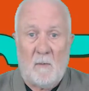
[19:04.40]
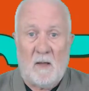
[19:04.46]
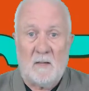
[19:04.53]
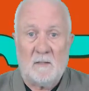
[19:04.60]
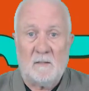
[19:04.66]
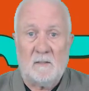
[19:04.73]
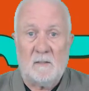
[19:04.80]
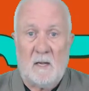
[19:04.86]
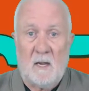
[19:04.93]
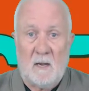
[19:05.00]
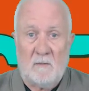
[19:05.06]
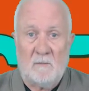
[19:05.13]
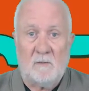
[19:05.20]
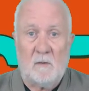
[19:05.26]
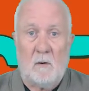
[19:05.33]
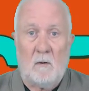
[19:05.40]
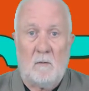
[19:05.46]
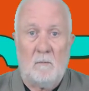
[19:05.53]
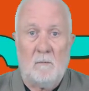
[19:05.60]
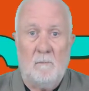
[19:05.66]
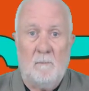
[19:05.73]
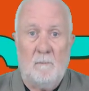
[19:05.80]
us our soul.
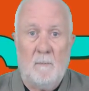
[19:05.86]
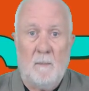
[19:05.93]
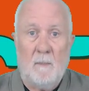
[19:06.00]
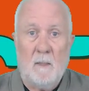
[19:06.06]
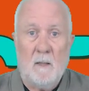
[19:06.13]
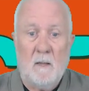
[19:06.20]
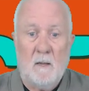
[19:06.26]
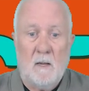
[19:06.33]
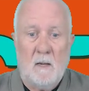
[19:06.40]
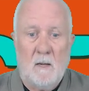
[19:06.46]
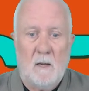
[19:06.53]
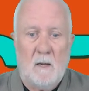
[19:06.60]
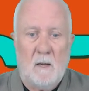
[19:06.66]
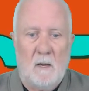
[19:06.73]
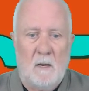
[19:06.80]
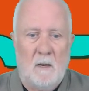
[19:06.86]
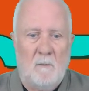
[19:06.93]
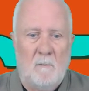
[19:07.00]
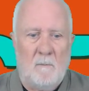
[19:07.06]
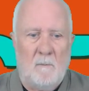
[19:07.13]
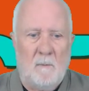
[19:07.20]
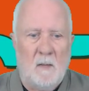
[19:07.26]

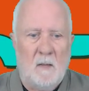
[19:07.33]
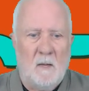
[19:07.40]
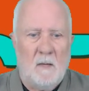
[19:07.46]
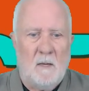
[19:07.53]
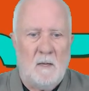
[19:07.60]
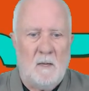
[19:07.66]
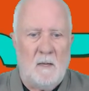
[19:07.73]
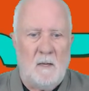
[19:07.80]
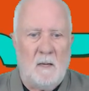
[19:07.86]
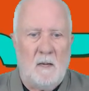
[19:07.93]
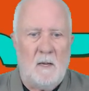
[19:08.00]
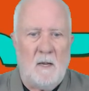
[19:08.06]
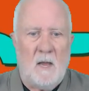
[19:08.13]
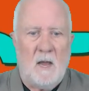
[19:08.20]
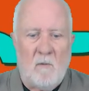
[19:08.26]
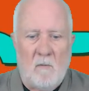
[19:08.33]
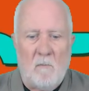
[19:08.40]
Our